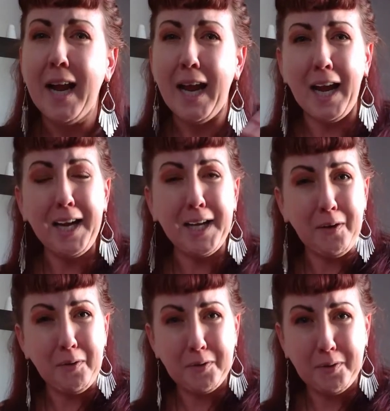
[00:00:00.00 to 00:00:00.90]
and I can
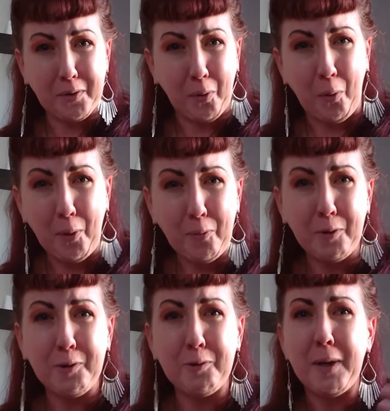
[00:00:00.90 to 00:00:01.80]
go into a
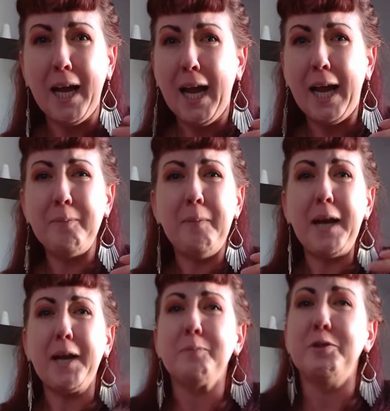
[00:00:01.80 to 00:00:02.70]
courtroom and
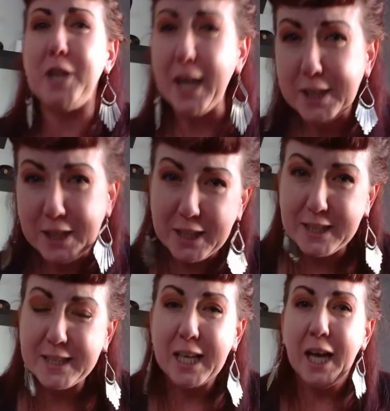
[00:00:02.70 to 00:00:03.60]
make
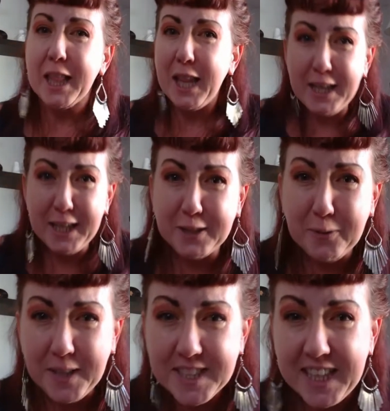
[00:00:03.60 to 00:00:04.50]
objections like they do
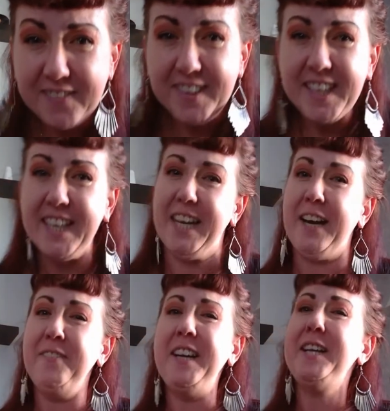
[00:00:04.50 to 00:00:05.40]
on TV.
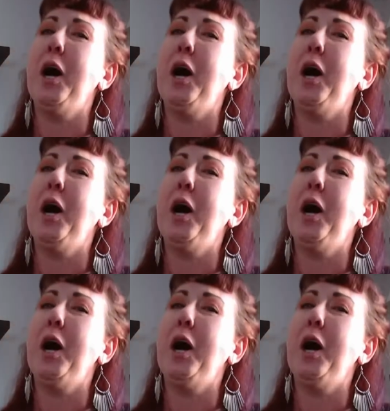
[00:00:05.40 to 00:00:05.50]
I mean,